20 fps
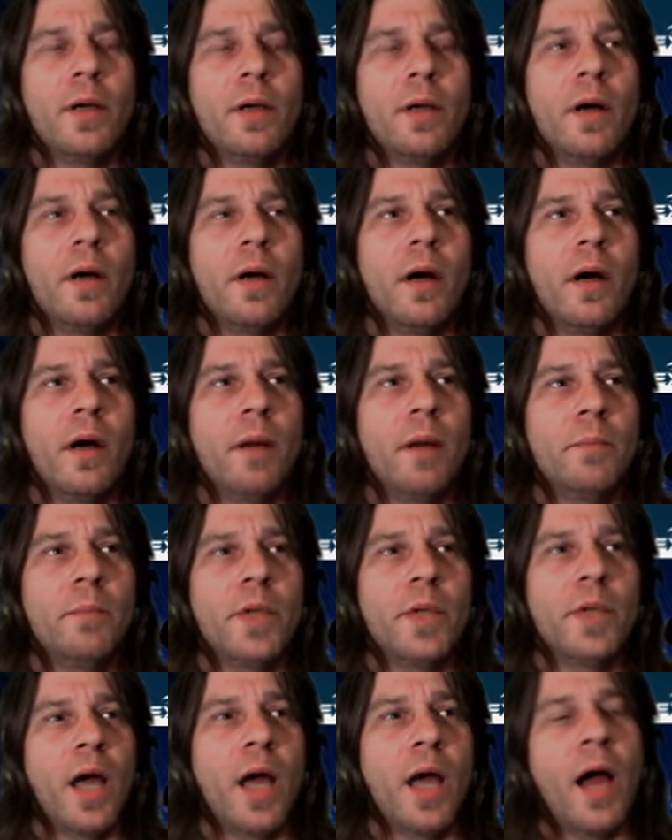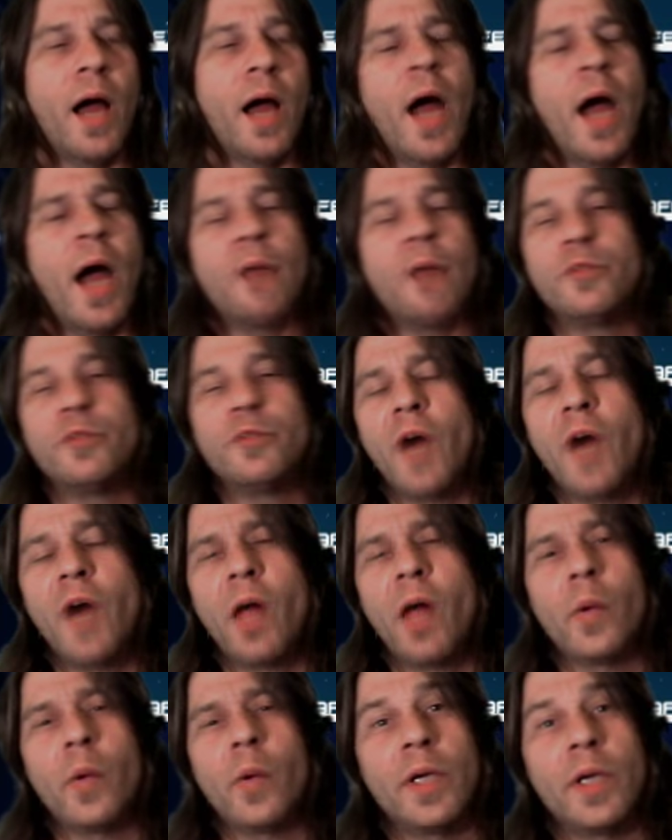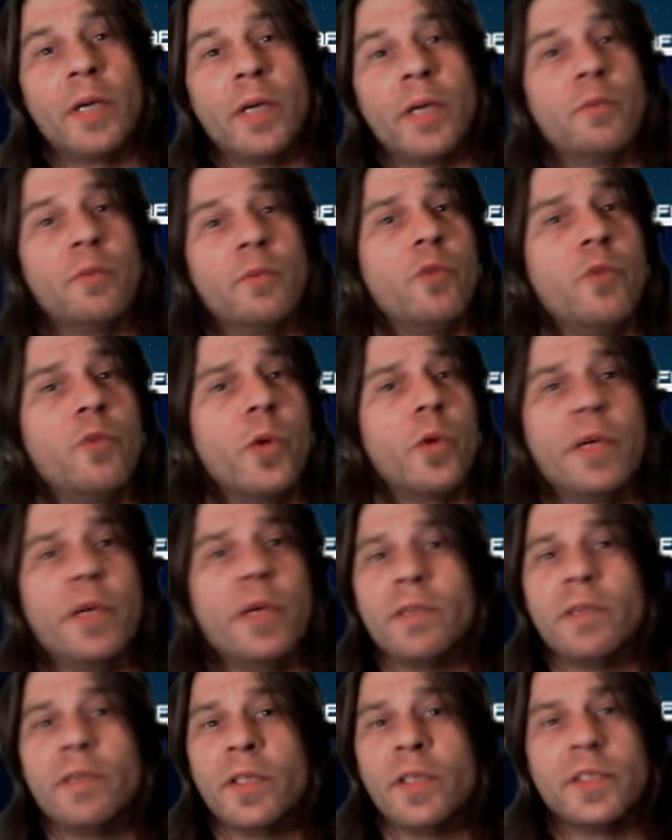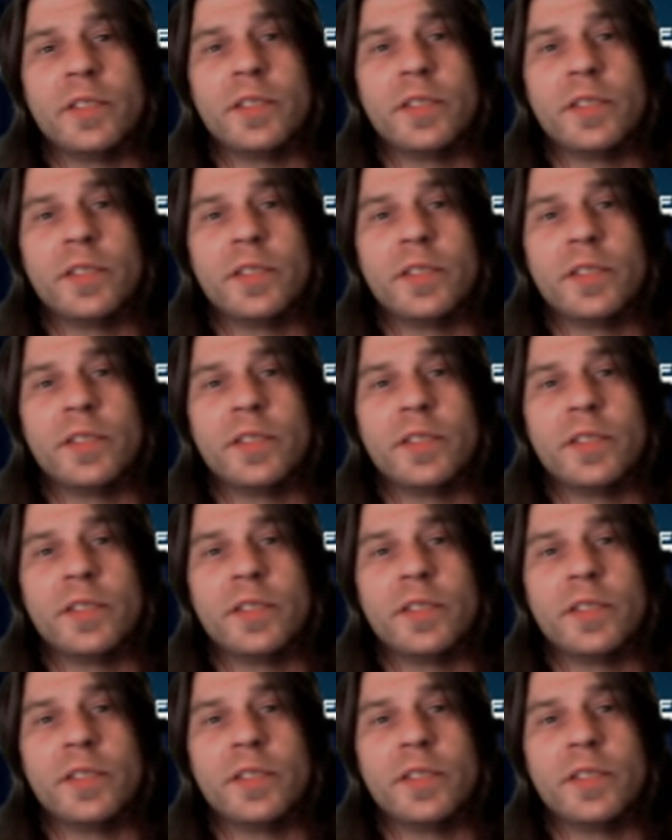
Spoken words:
Yeah, I was following him before he even